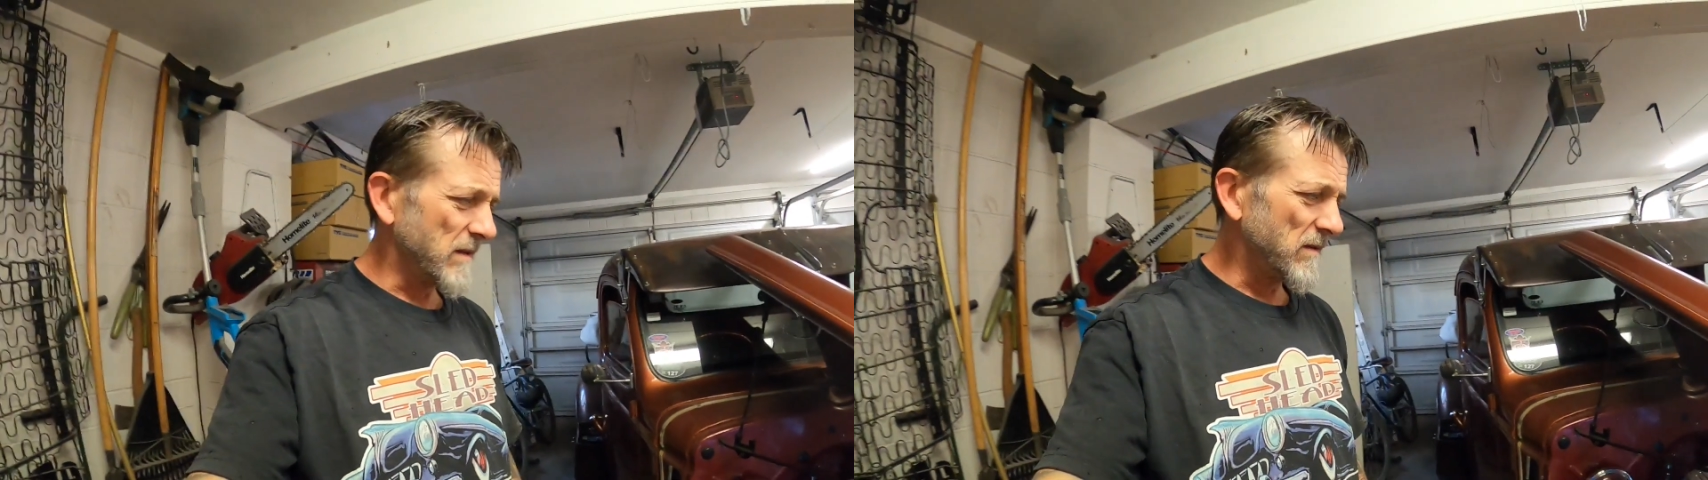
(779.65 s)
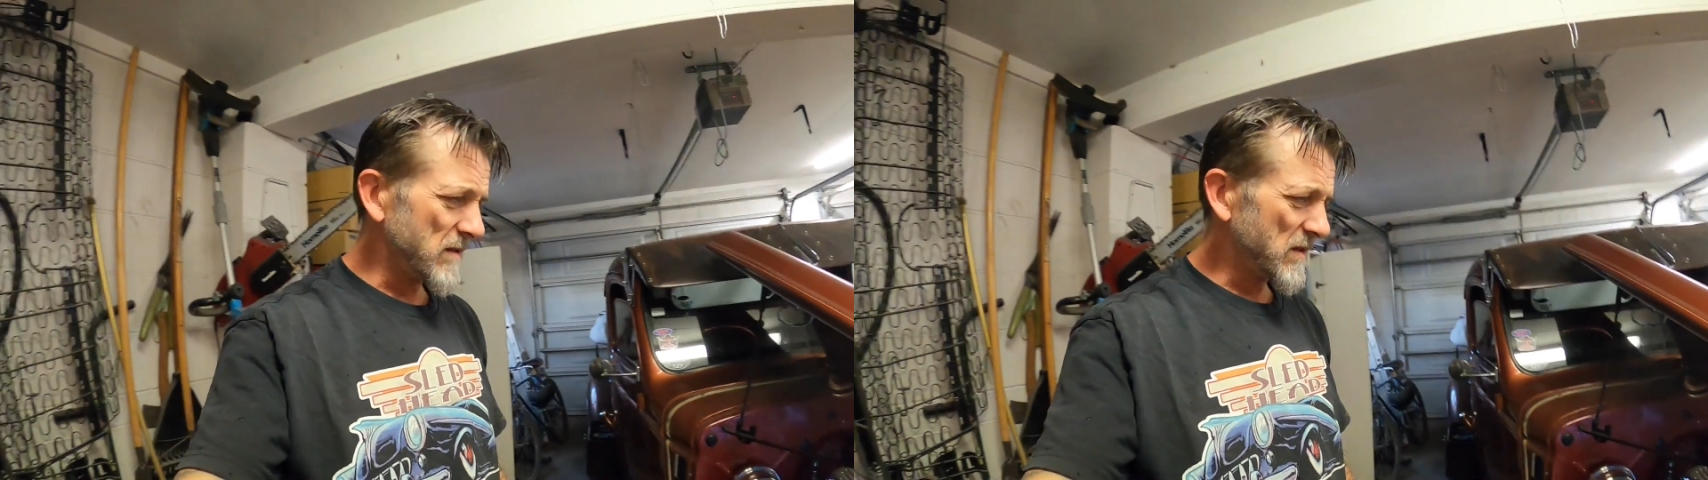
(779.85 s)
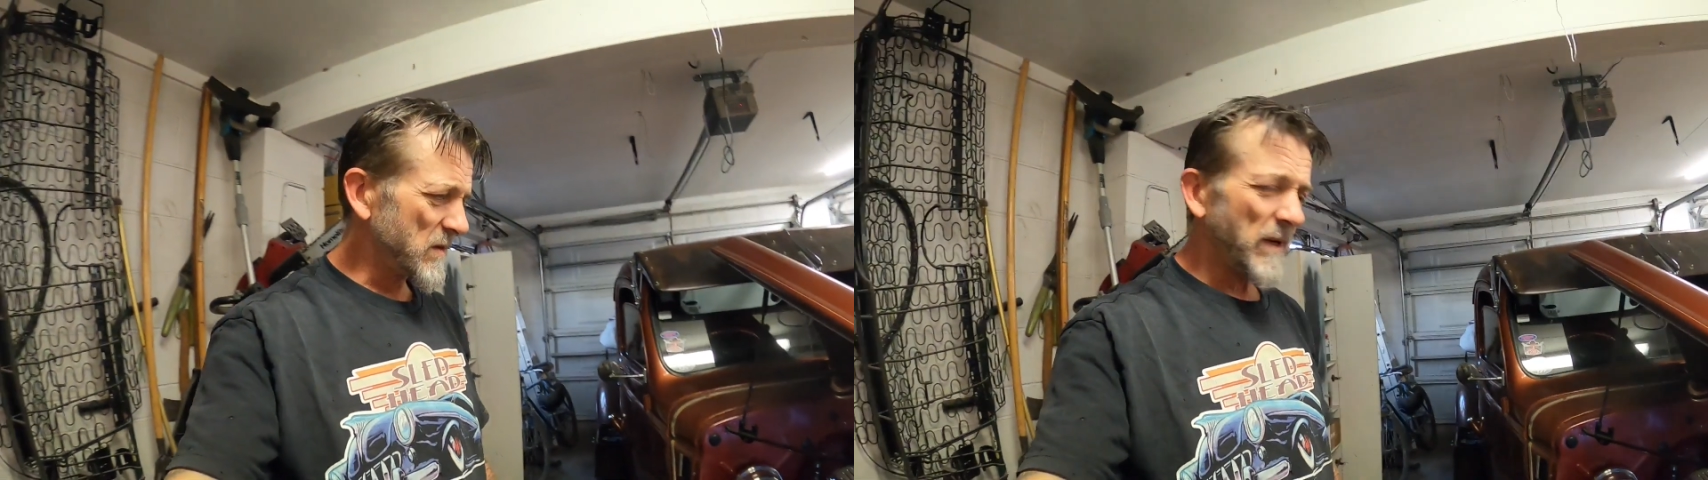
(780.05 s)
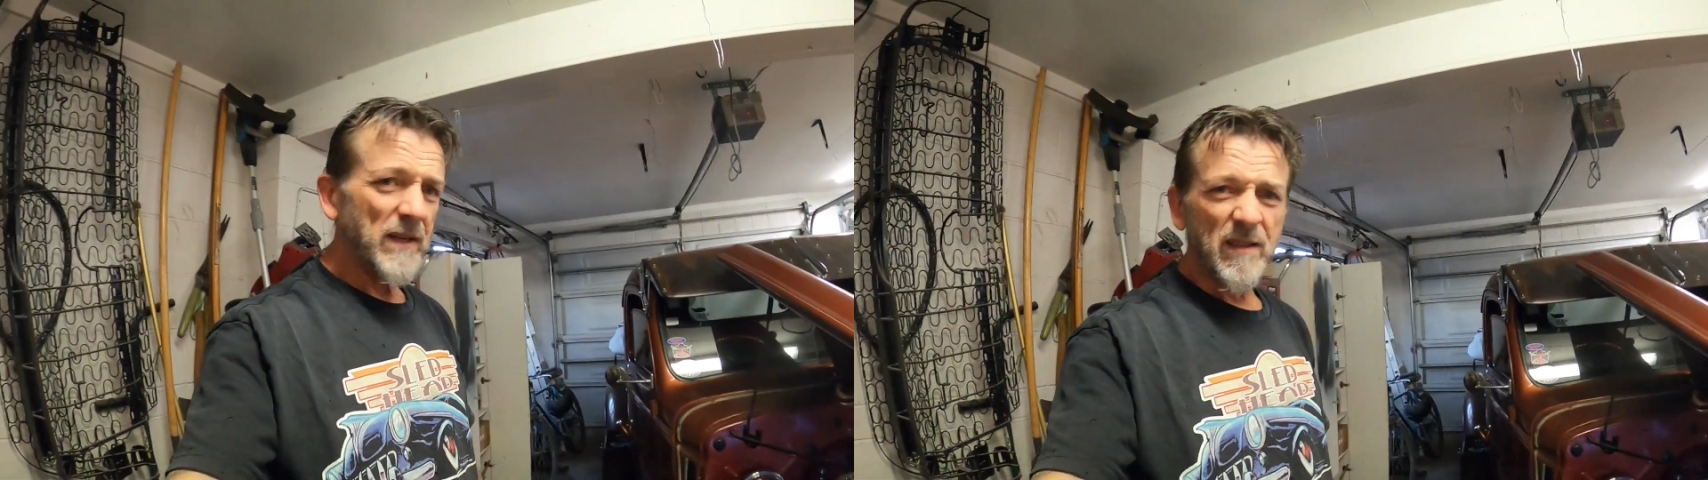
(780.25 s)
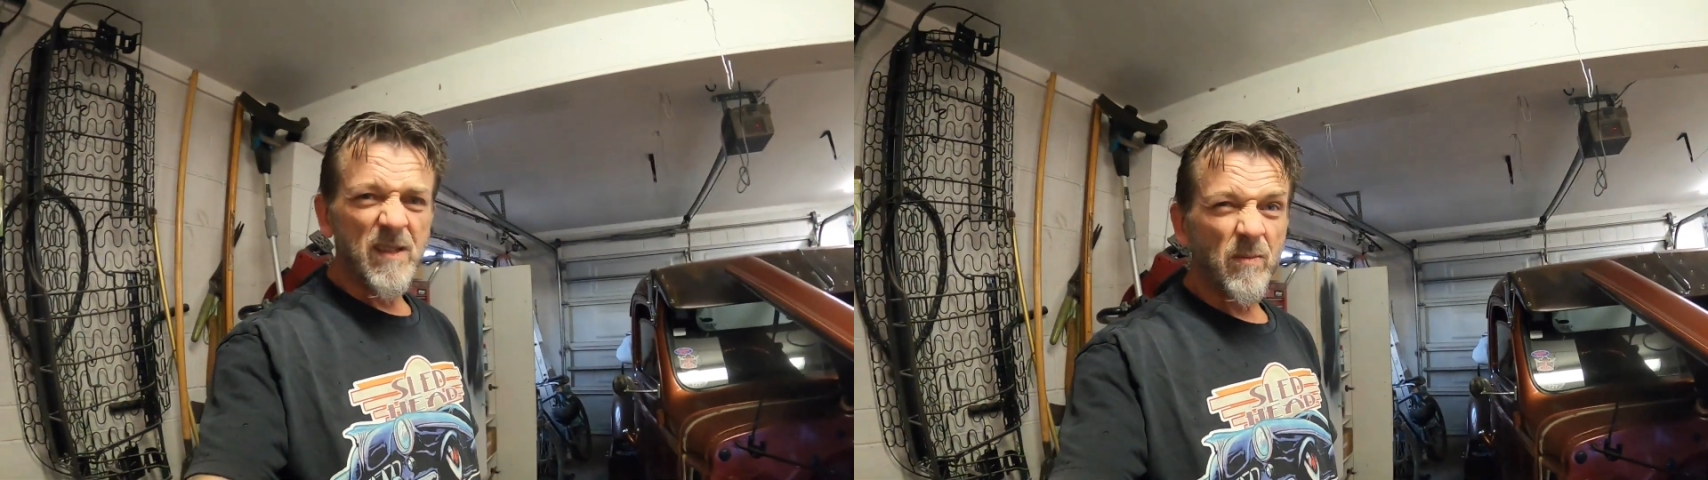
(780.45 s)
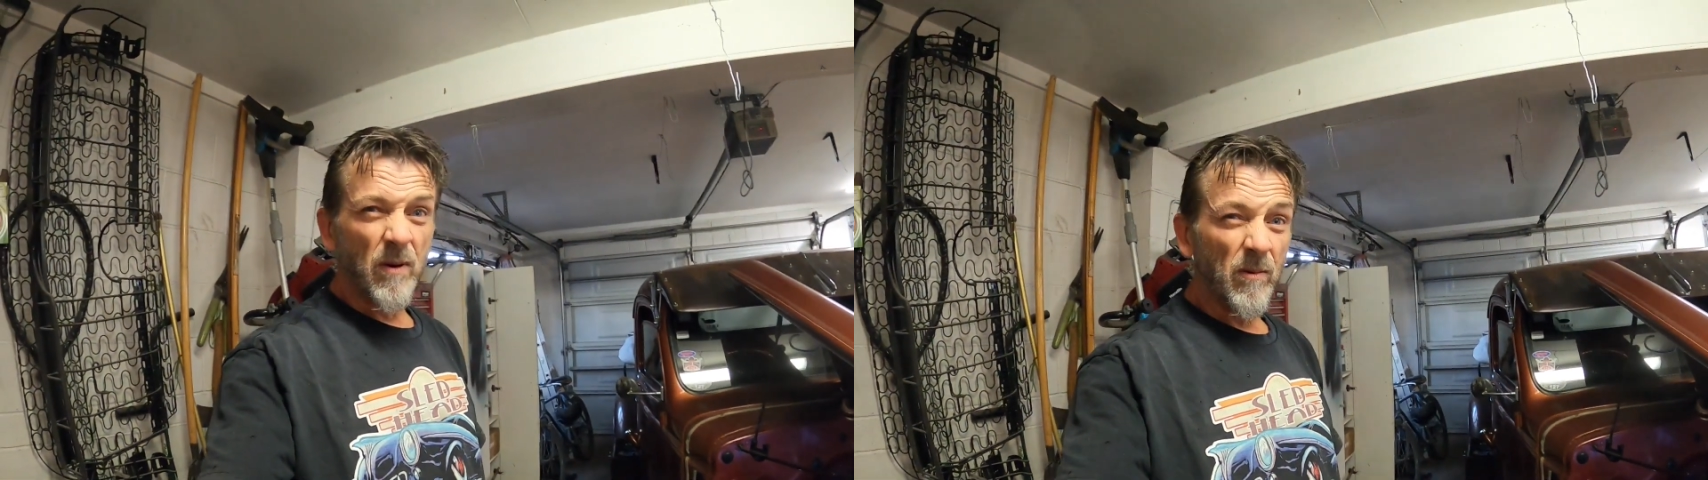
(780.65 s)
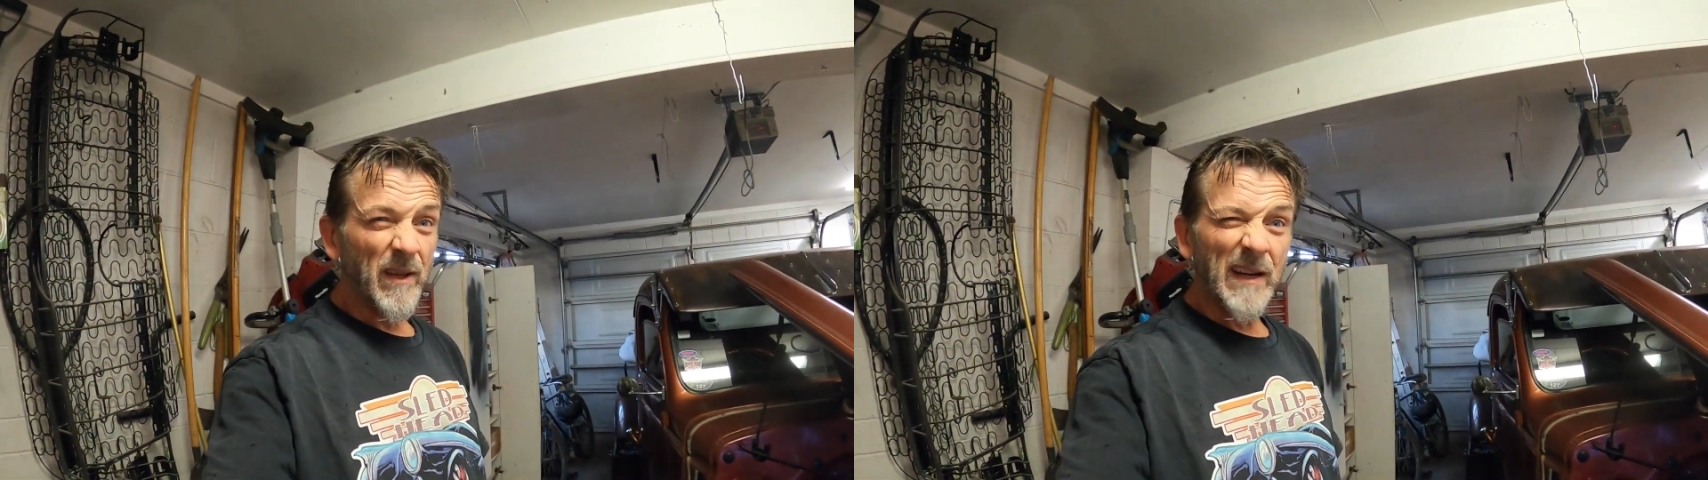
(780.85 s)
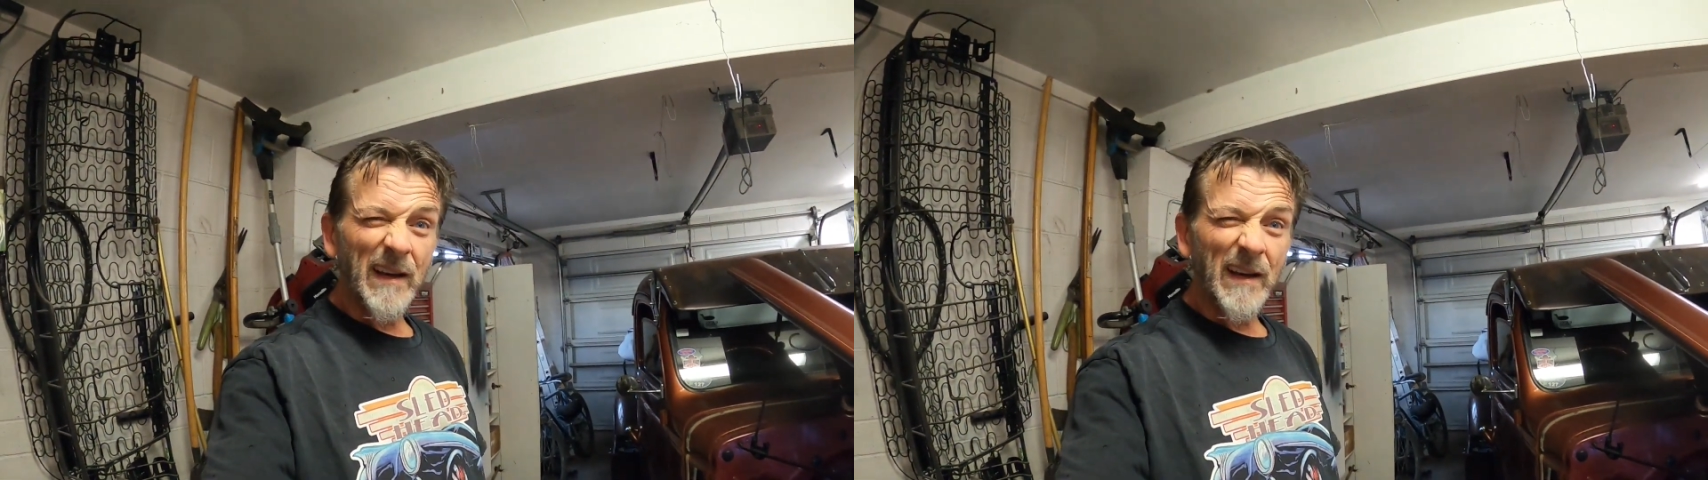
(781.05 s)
I've got to suspect it's probably